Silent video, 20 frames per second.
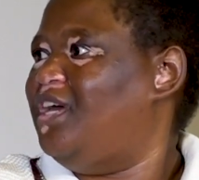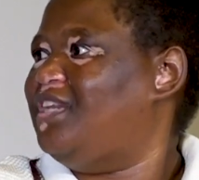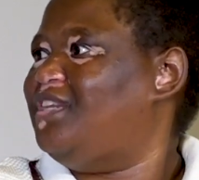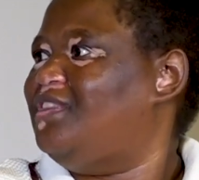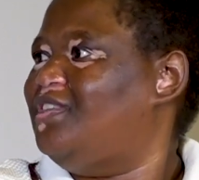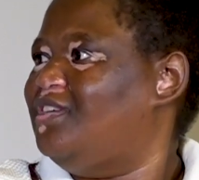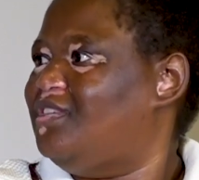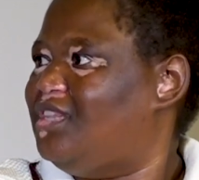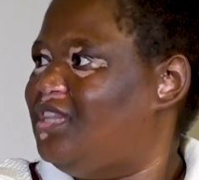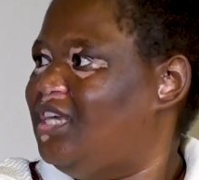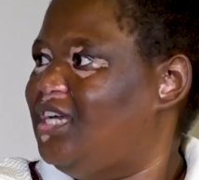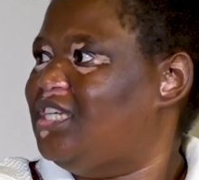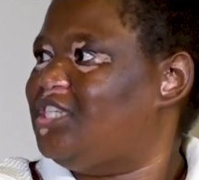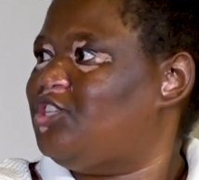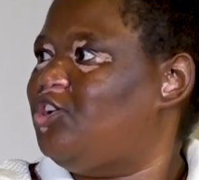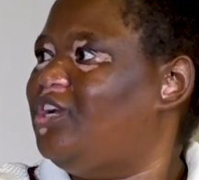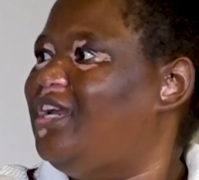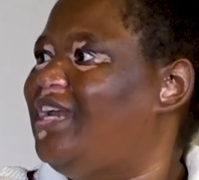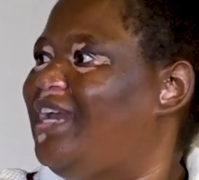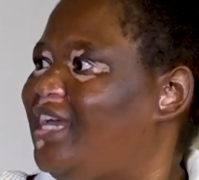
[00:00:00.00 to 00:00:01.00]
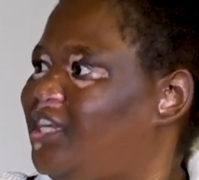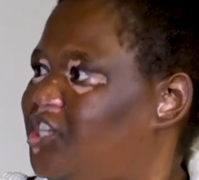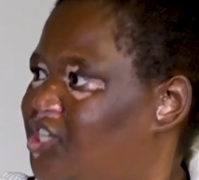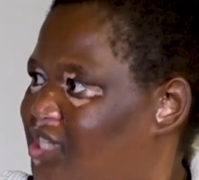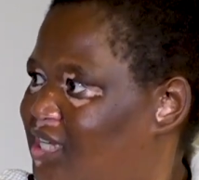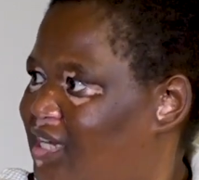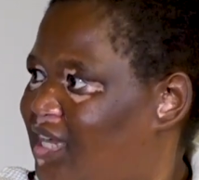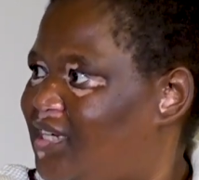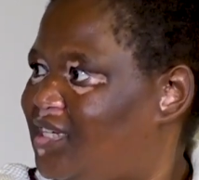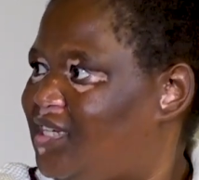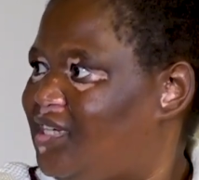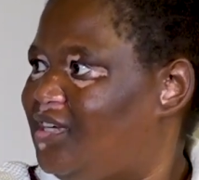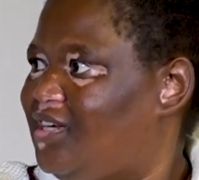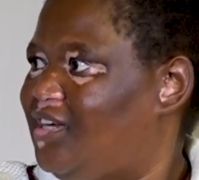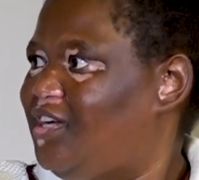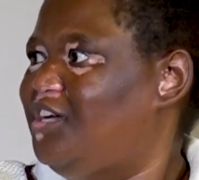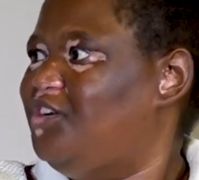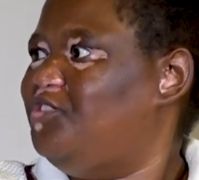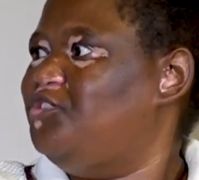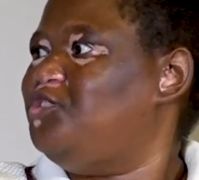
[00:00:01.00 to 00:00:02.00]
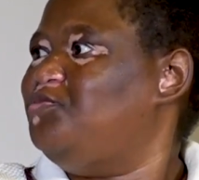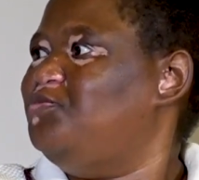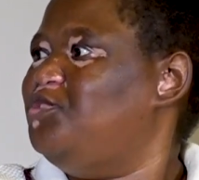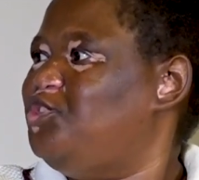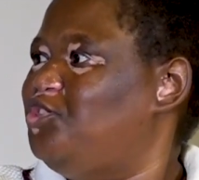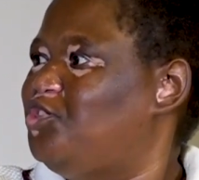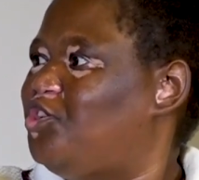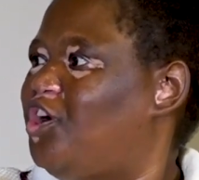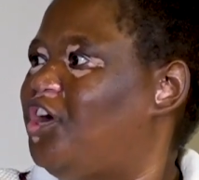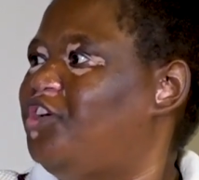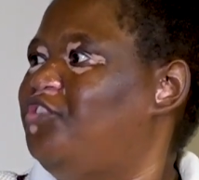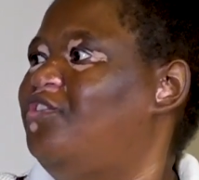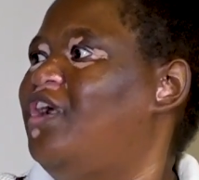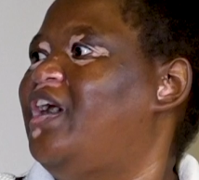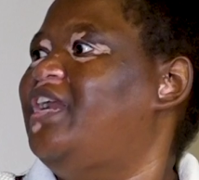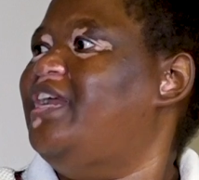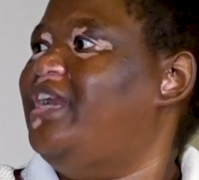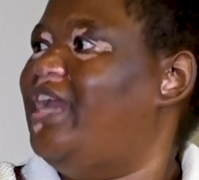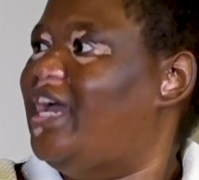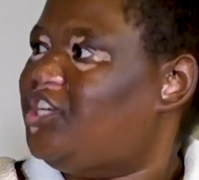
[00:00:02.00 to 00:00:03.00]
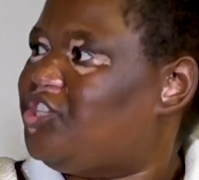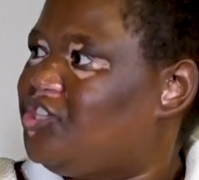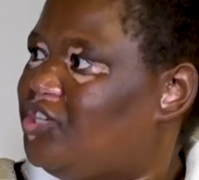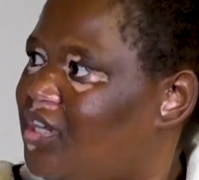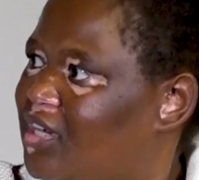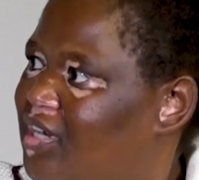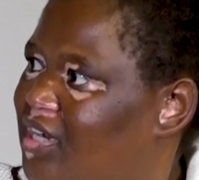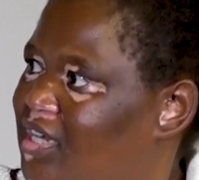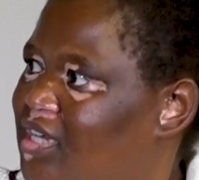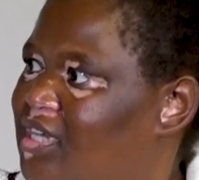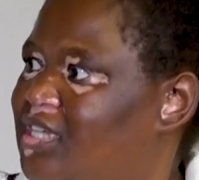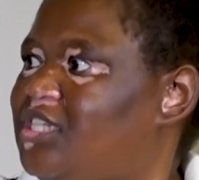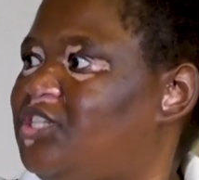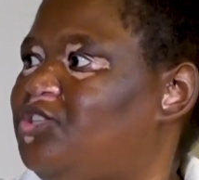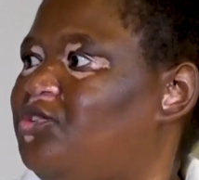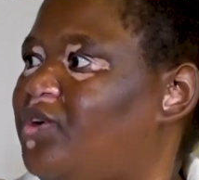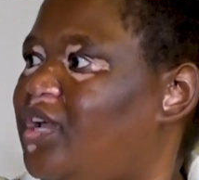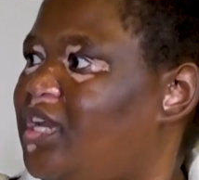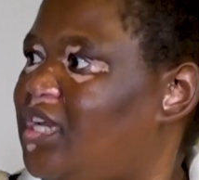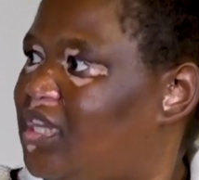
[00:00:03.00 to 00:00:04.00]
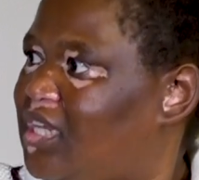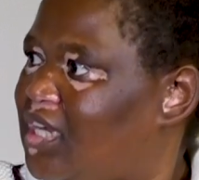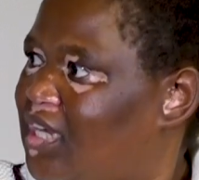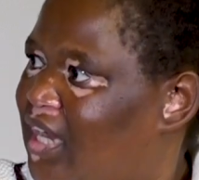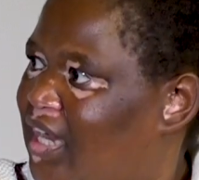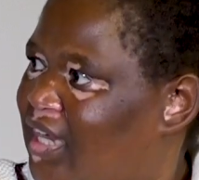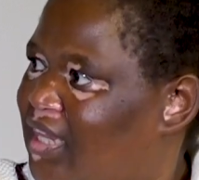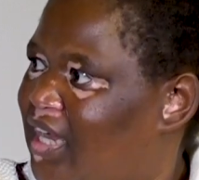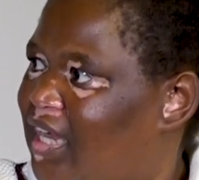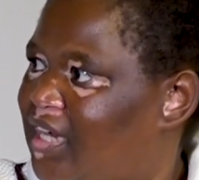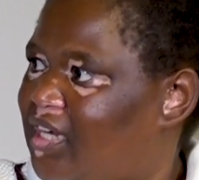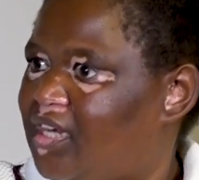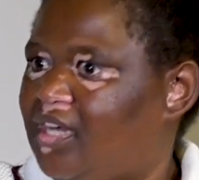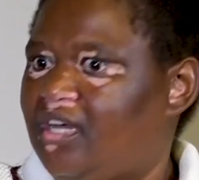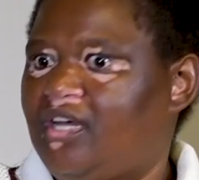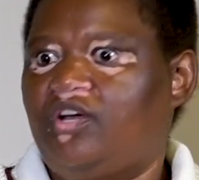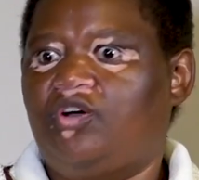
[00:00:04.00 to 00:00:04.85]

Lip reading: That the thing is not legislated, which means you can't run a national list or anything like that.